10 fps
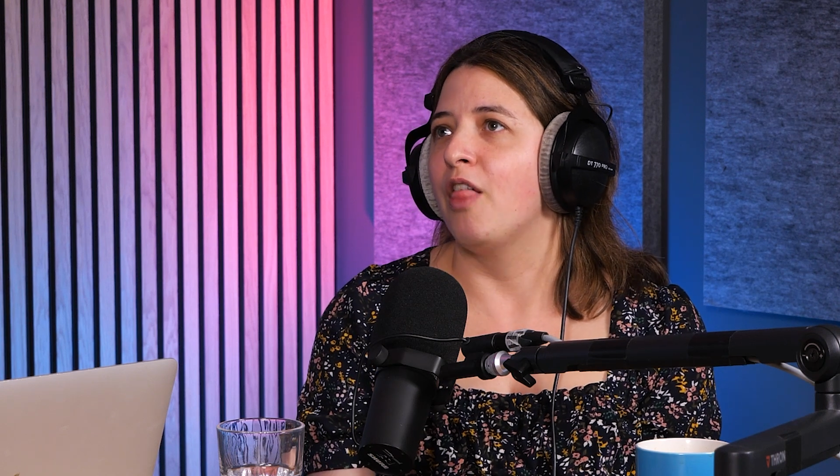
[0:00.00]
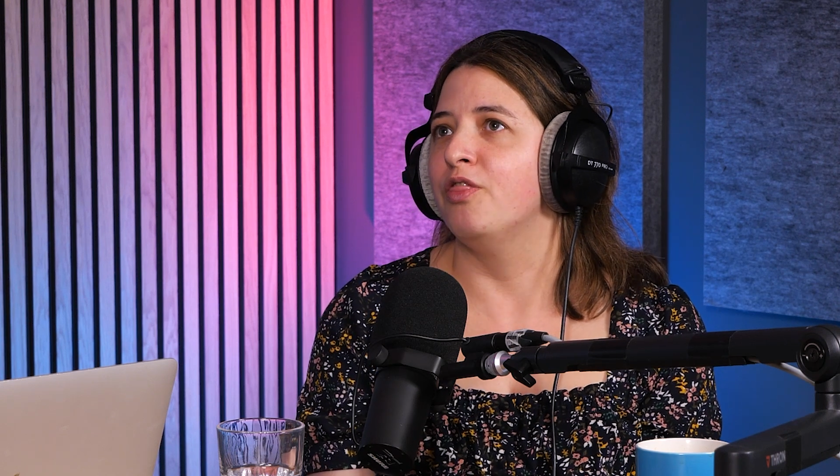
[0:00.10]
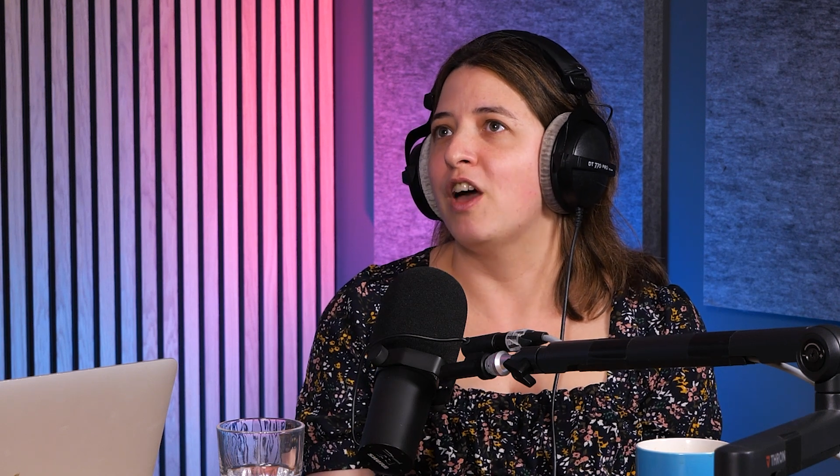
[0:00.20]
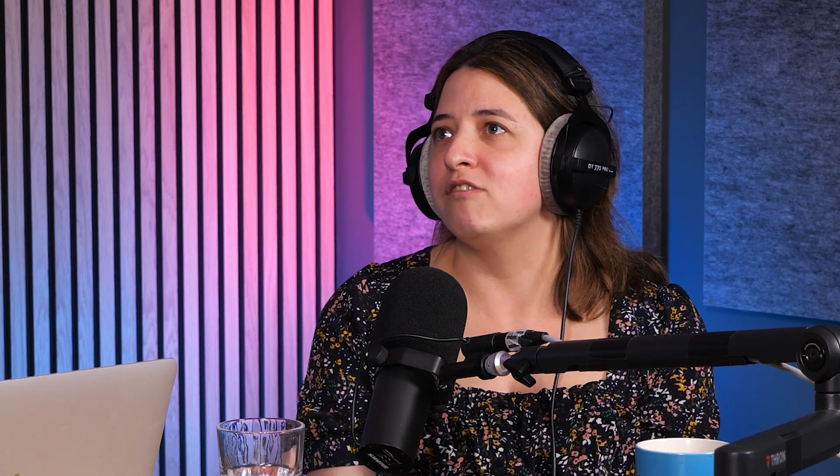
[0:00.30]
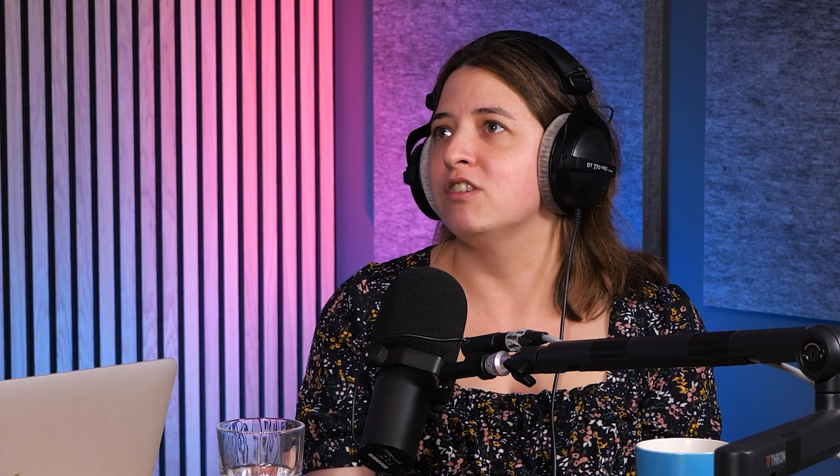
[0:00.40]

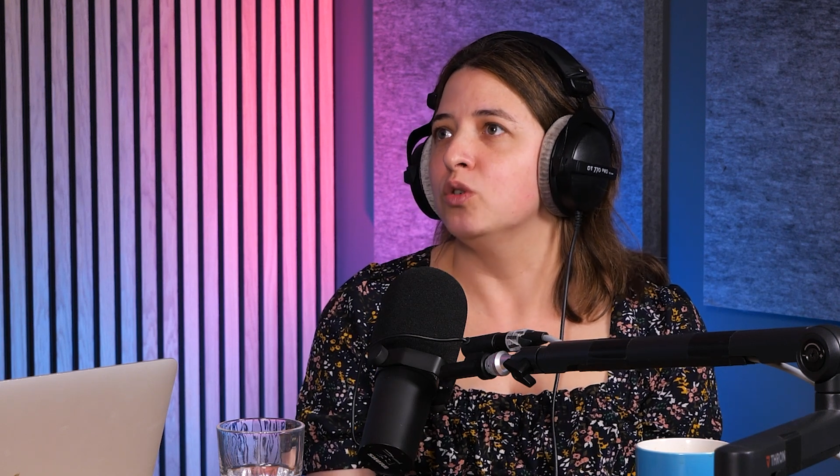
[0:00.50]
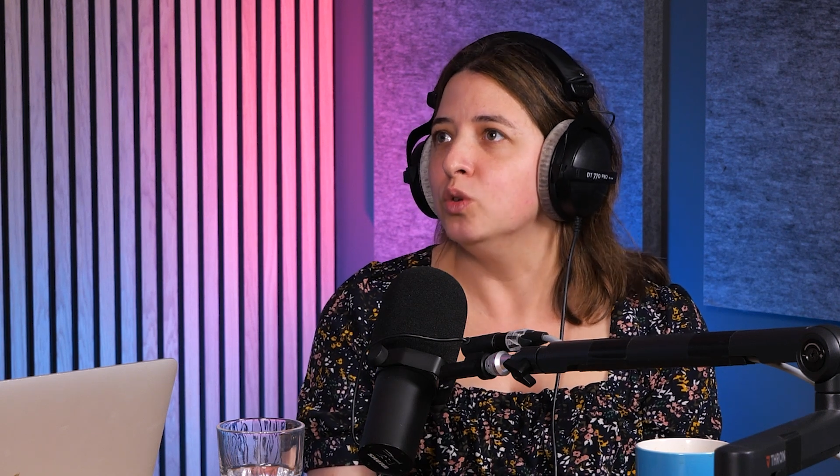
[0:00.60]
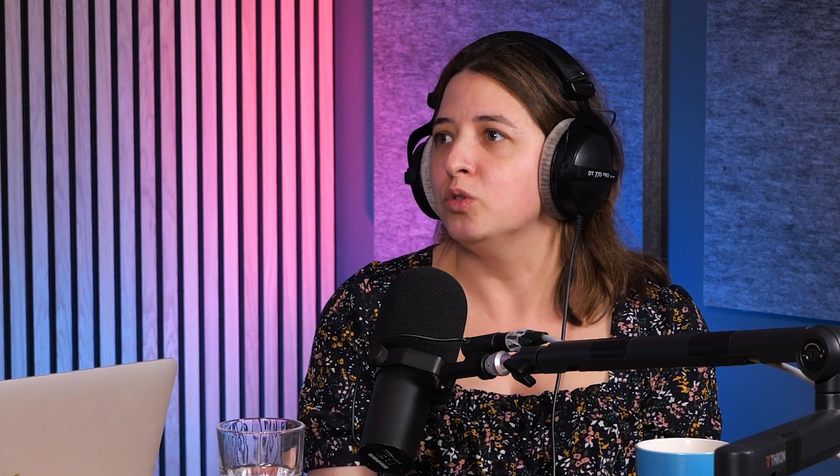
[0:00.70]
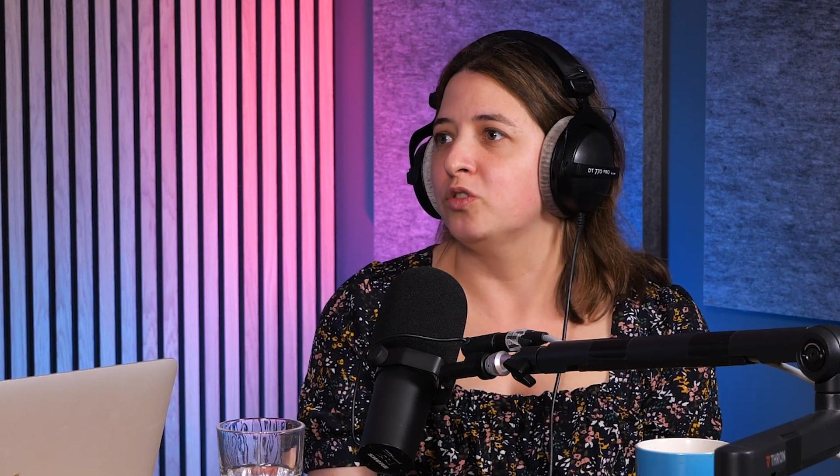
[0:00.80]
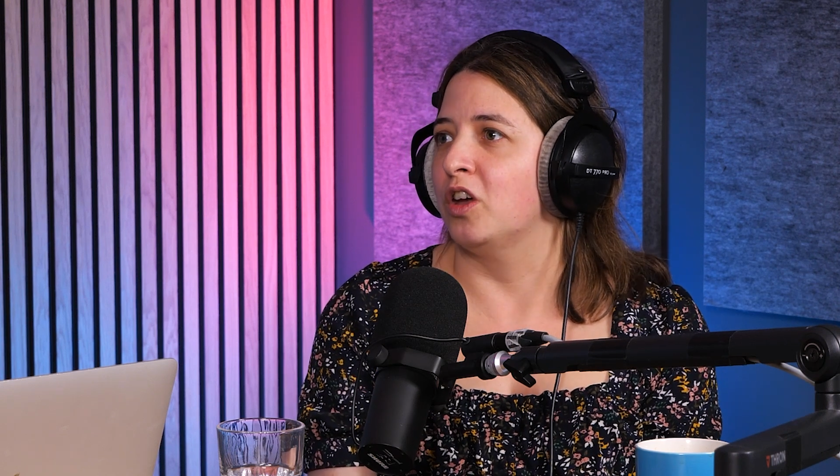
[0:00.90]
There is
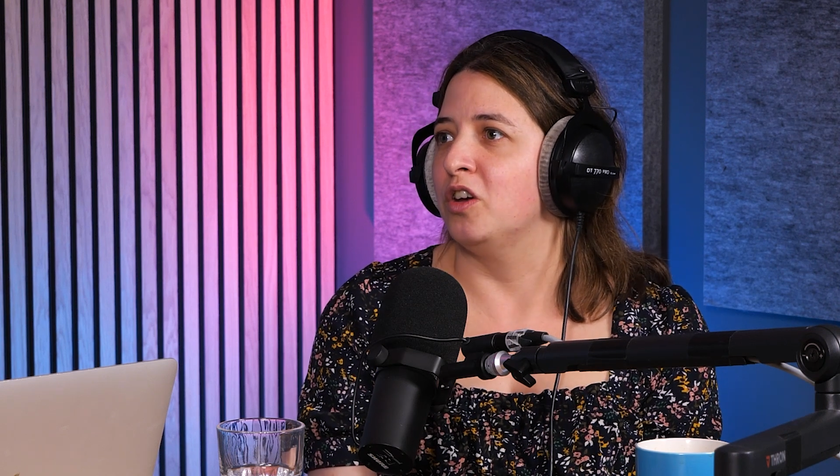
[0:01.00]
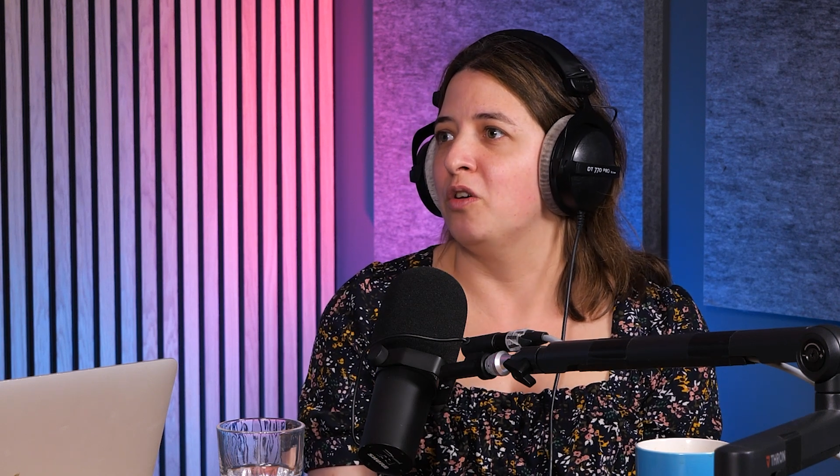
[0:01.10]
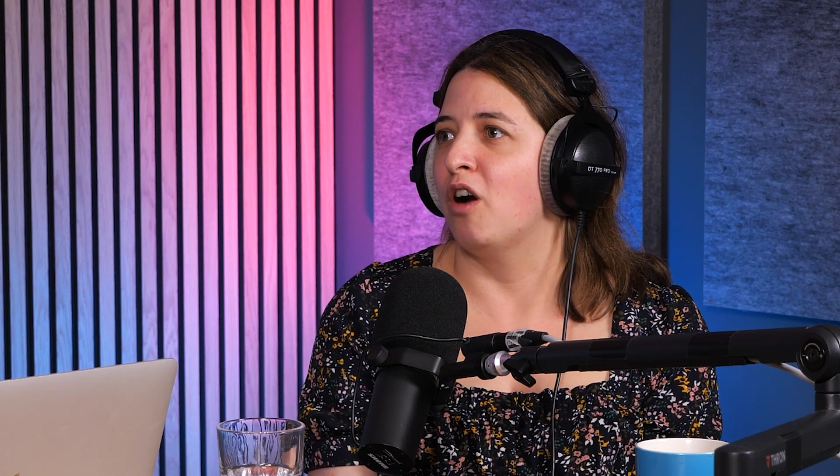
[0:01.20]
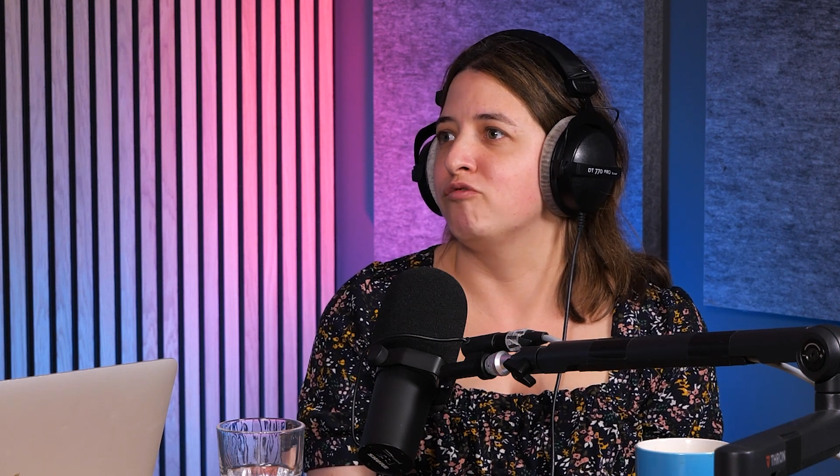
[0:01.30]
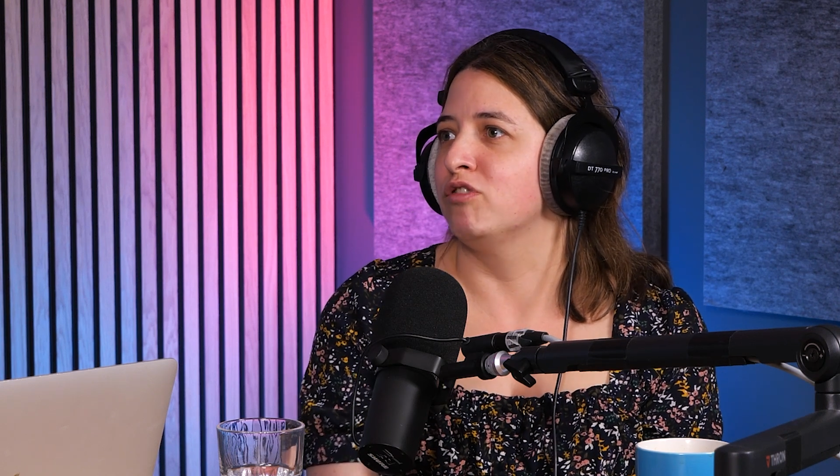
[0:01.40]

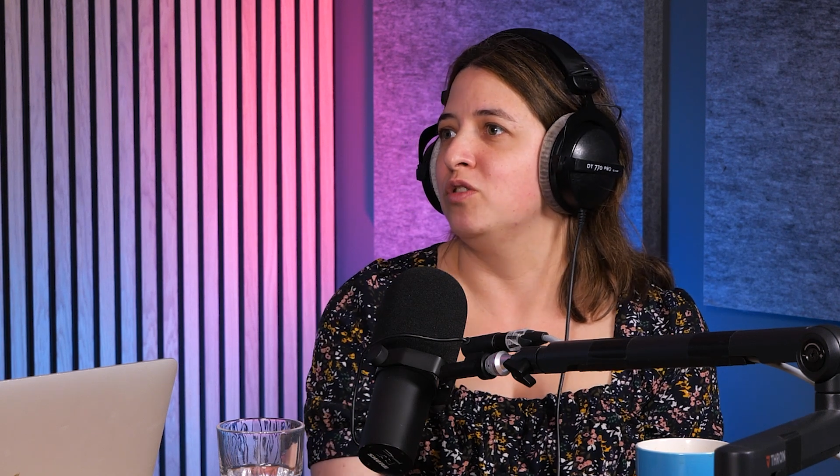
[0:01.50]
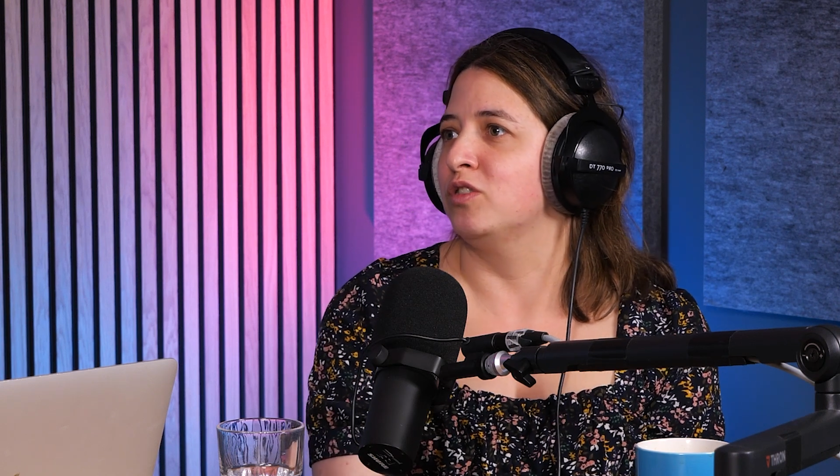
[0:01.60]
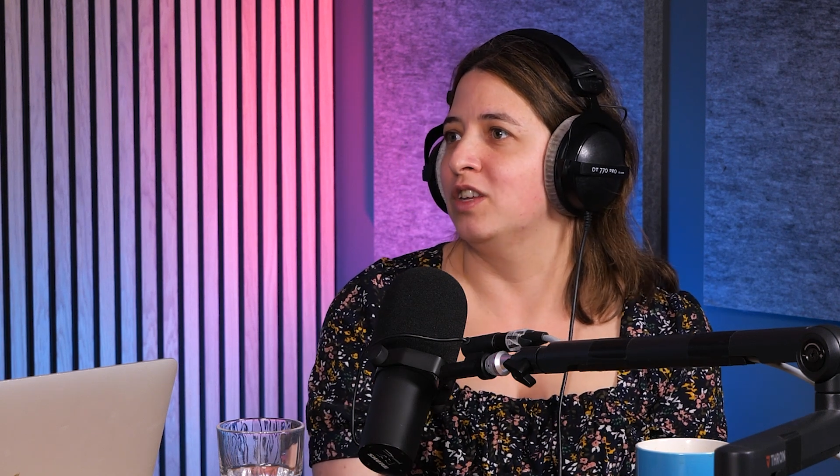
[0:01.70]
also a route